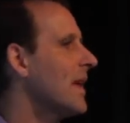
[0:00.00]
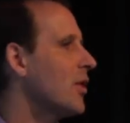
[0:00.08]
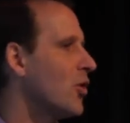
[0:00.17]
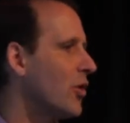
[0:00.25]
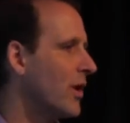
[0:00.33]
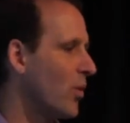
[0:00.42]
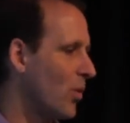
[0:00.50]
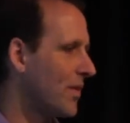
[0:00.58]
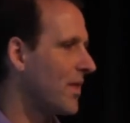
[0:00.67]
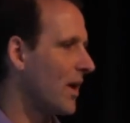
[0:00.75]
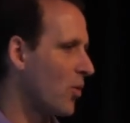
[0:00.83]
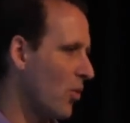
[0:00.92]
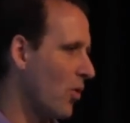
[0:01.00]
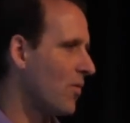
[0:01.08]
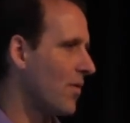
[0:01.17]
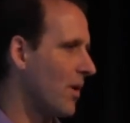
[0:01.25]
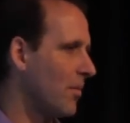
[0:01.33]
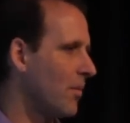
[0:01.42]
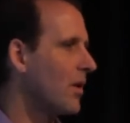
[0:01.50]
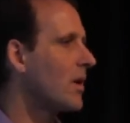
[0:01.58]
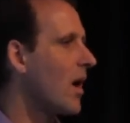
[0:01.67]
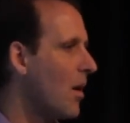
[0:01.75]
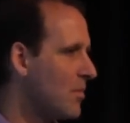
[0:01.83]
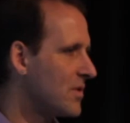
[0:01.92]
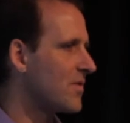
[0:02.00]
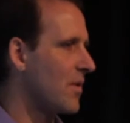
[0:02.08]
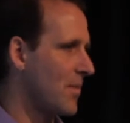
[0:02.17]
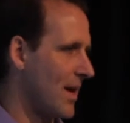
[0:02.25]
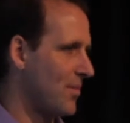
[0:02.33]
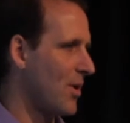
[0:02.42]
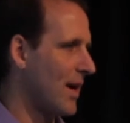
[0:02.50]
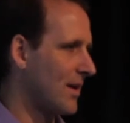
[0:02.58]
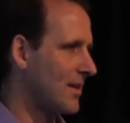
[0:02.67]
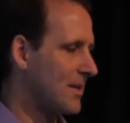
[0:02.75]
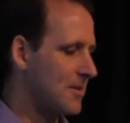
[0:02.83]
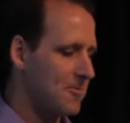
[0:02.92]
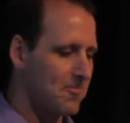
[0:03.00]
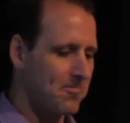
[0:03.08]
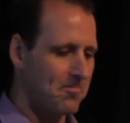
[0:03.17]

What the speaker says: they learn and what they grow from comes from that practice.